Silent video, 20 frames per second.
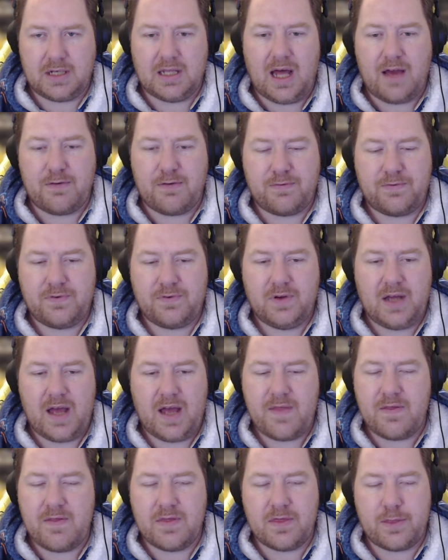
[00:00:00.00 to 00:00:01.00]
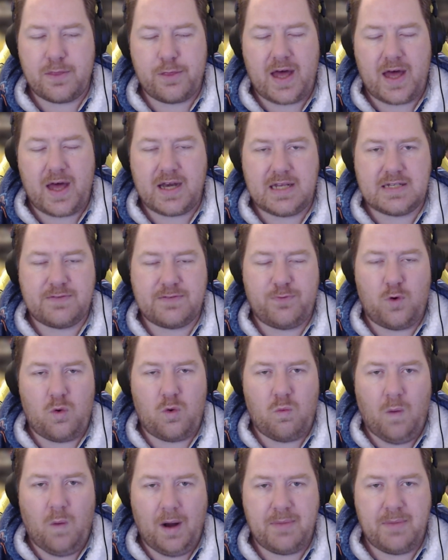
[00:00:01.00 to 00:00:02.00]
life, and that is for
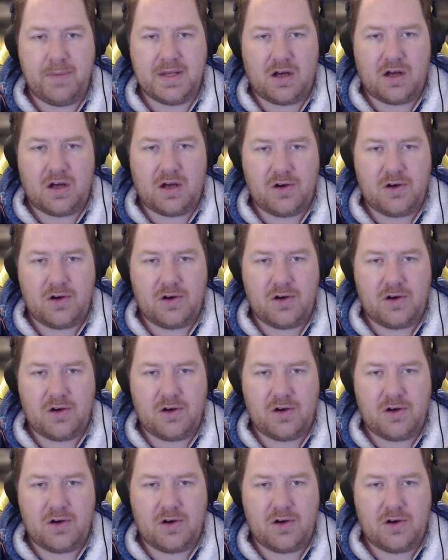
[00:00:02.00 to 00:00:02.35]
One Piece